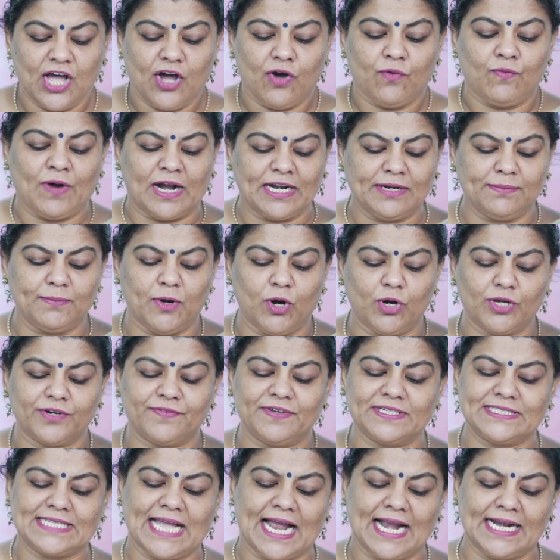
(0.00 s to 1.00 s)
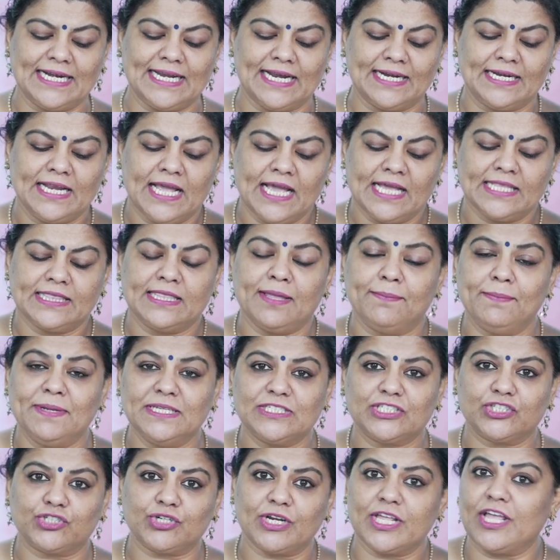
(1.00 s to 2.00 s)
One more was added. The
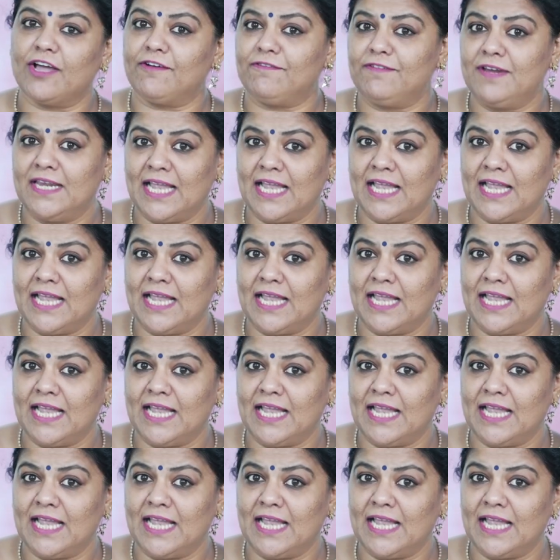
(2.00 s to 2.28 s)
Mystery of